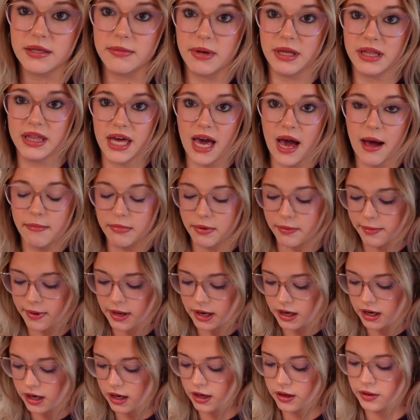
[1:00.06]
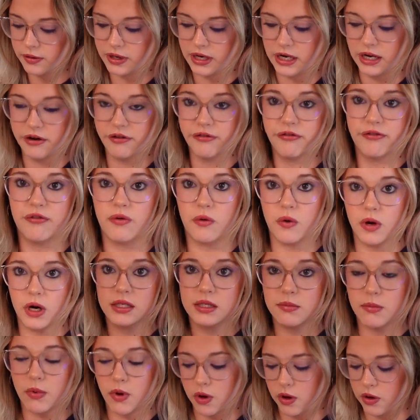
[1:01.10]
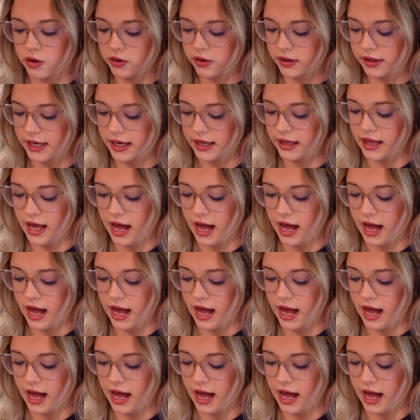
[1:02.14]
make the apple butter, you need 4 small gala